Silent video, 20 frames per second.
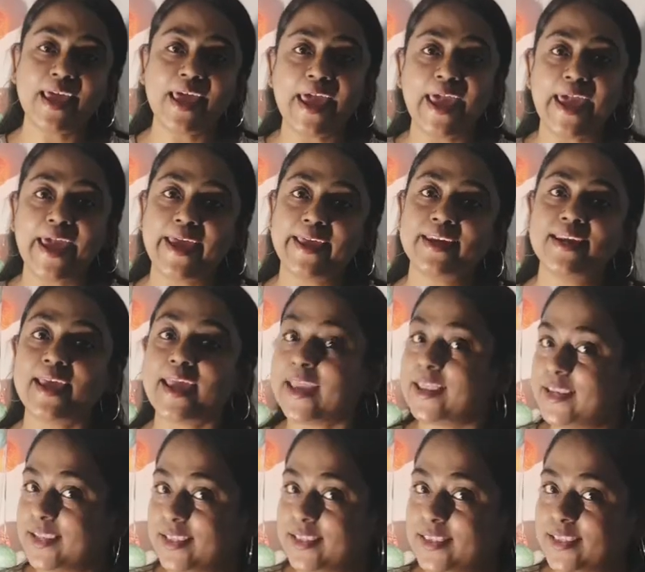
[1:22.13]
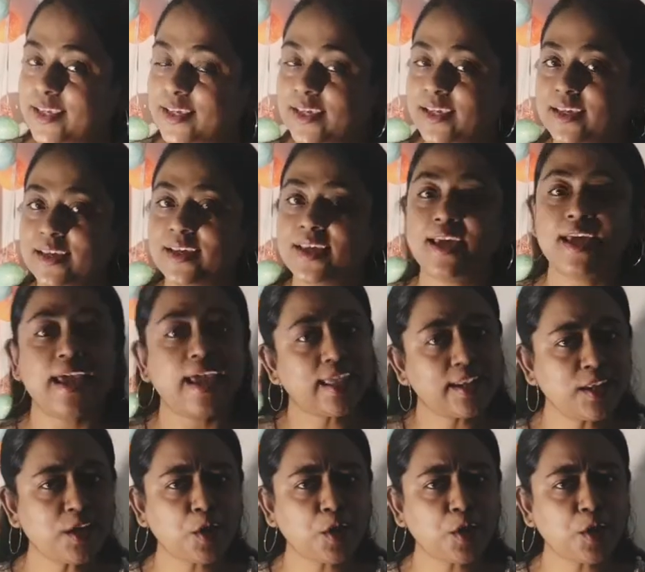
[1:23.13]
and anything, any